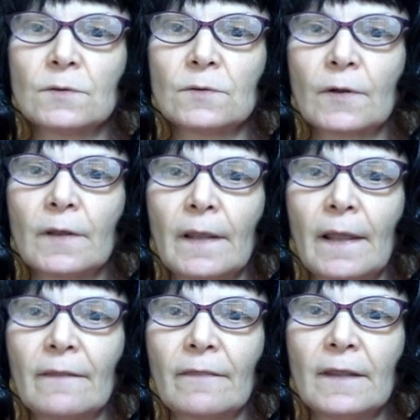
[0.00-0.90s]

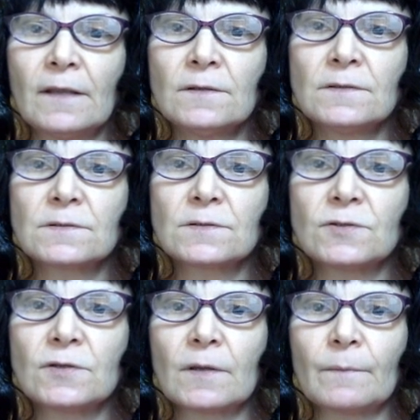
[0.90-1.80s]
looking at things,
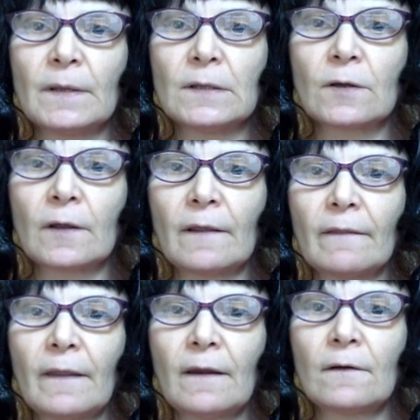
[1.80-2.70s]
she could be
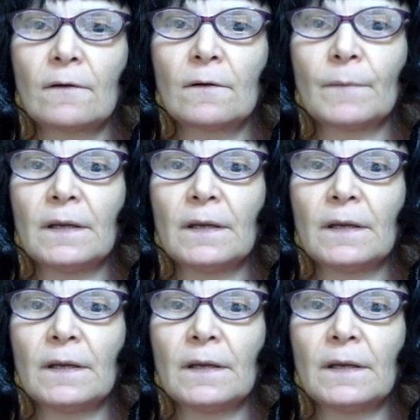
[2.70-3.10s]
looking there.